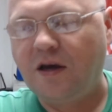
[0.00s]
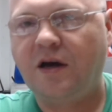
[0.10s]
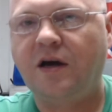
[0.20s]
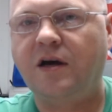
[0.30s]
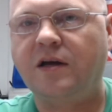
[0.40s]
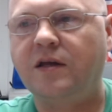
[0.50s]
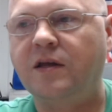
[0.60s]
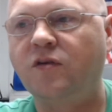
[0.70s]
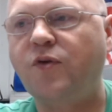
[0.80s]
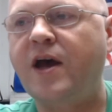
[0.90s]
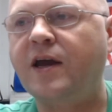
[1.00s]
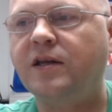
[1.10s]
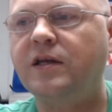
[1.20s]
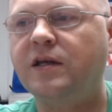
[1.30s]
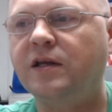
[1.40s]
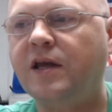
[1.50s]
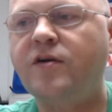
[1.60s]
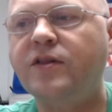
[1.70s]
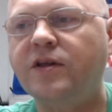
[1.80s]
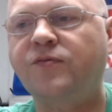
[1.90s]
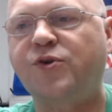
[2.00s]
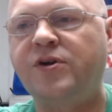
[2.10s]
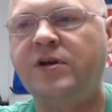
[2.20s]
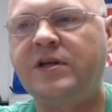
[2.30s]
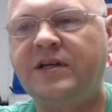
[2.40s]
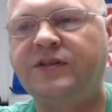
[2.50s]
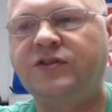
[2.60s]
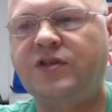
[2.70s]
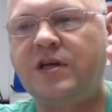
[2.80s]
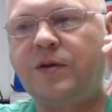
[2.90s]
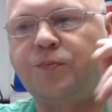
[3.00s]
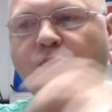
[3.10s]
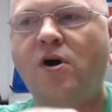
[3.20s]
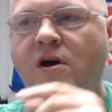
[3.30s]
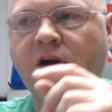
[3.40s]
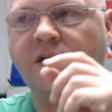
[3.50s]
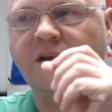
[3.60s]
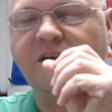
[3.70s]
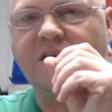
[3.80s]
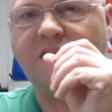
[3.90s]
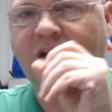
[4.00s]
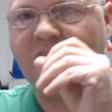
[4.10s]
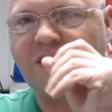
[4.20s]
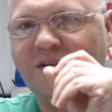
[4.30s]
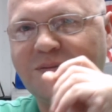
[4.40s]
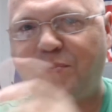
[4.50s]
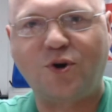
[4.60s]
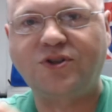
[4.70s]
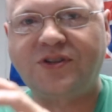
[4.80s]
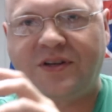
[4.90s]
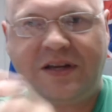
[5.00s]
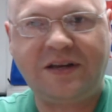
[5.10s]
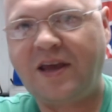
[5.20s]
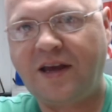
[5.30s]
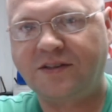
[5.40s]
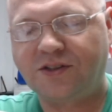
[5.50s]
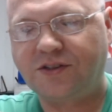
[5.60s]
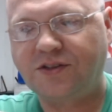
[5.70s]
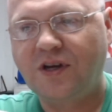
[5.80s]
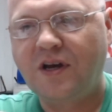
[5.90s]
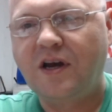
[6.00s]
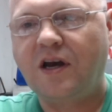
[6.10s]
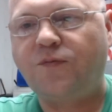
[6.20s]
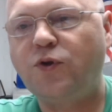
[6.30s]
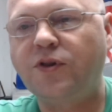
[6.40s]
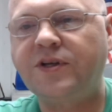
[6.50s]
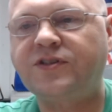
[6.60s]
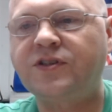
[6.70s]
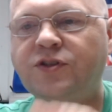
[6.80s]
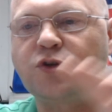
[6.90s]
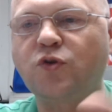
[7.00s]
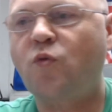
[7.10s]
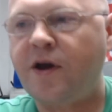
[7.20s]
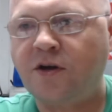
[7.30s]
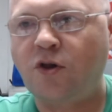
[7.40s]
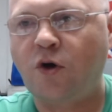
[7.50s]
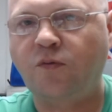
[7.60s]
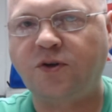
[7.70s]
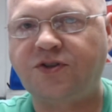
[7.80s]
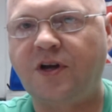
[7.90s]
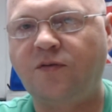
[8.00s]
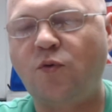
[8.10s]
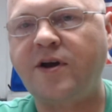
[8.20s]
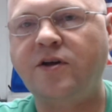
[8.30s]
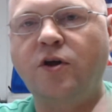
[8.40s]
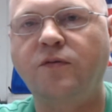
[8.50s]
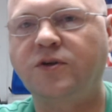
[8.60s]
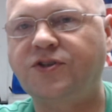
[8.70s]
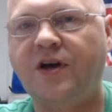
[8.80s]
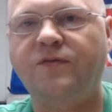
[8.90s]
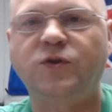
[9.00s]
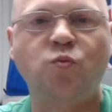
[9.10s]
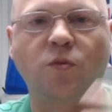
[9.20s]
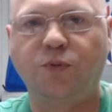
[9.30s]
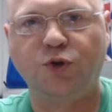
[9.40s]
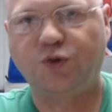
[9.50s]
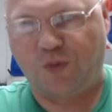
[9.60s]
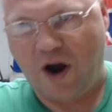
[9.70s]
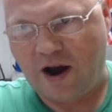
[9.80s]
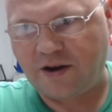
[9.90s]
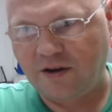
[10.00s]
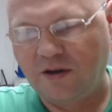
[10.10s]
In fact, Kerry Livgren is the prog person in Kansas. If you listen to the White Clover stuff is more blues rock.